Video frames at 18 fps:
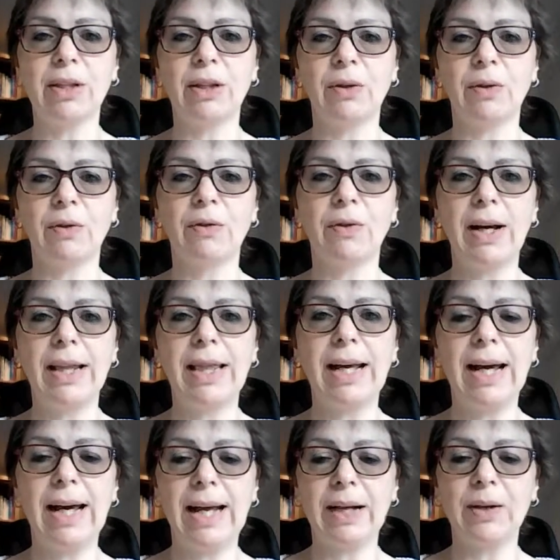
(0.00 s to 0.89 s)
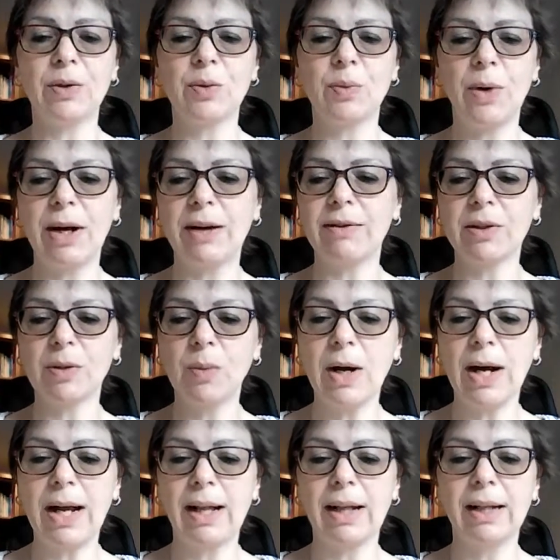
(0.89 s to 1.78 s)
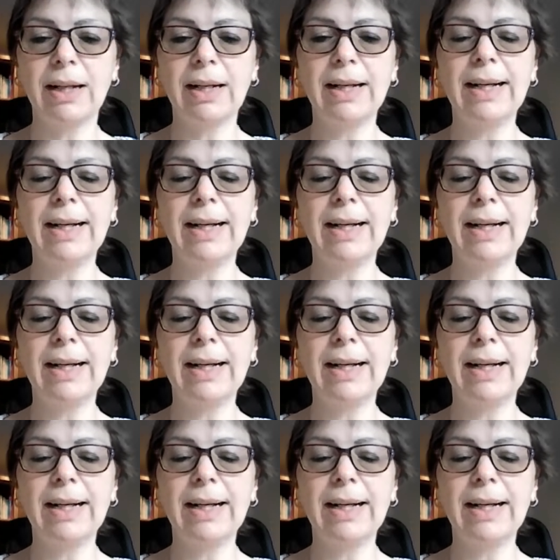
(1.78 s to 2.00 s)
you'll find that elsewhere as well.